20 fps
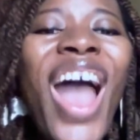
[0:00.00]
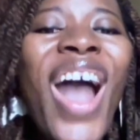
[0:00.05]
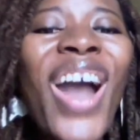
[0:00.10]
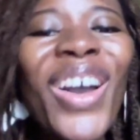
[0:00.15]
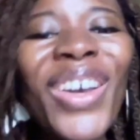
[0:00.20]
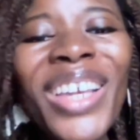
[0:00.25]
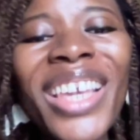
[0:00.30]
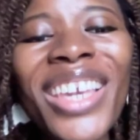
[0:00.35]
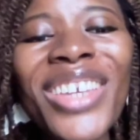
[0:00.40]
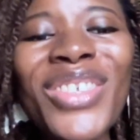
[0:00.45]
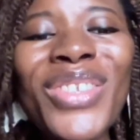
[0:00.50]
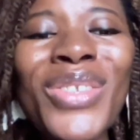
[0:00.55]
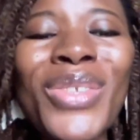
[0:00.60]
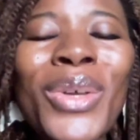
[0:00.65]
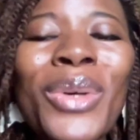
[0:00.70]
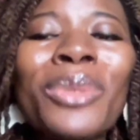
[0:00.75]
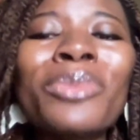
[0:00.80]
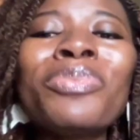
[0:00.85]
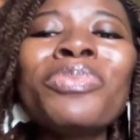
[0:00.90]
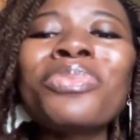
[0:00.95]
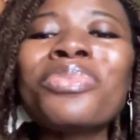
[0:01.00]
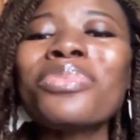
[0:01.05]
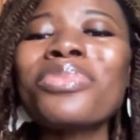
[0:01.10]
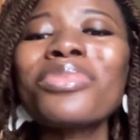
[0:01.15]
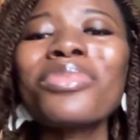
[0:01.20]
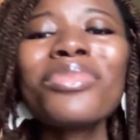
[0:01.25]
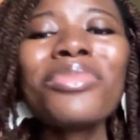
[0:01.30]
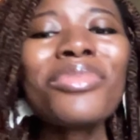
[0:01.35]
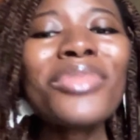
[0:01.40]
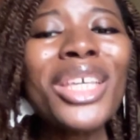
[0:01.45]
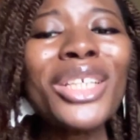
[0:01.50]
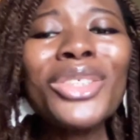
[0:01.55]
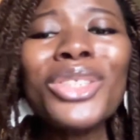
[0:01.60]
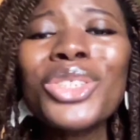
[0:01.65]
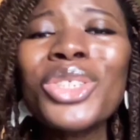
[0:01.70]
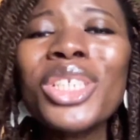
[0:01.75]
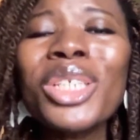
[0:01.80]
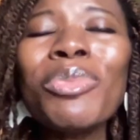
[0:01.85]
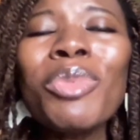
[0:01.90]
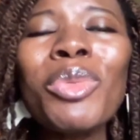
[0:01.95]
Okay, so
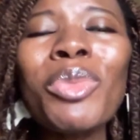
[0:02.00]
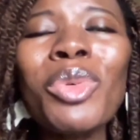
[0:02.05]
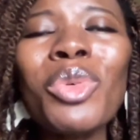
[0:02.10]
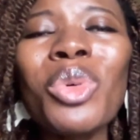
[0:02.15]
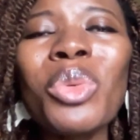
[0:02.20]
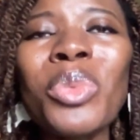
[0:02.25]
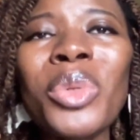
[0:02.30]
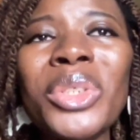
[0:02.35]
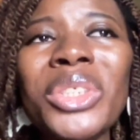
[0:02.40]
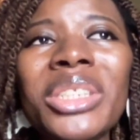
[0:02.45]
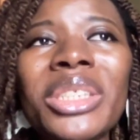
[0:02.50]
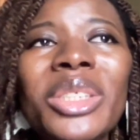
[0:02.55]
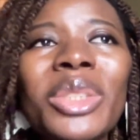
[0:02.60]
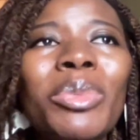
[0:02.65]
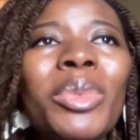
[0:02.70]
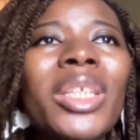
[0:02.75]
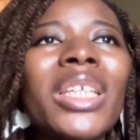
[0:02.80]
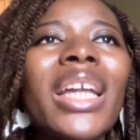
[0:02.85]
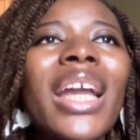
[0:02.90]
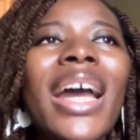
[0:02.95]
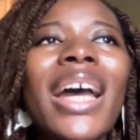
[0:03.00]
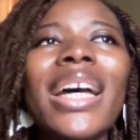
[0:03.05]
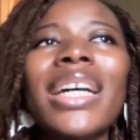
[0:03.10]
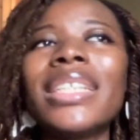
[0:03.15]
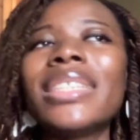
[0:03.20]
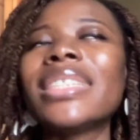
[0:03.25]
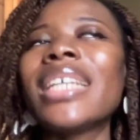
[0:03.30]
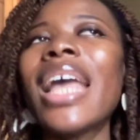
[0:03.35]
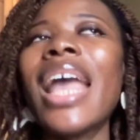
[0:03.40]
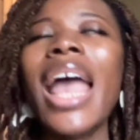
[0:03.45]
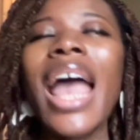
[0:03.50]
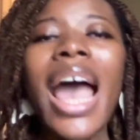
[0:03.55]
usually people will post the speakers,